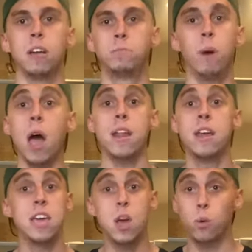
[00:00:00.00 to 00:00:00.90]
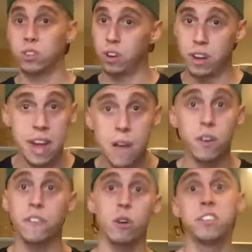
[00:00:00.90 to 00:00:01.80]
but it was never
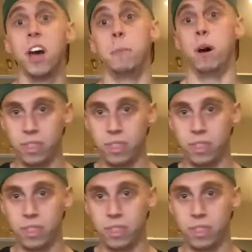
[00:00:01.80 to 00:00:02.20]
for his elbow.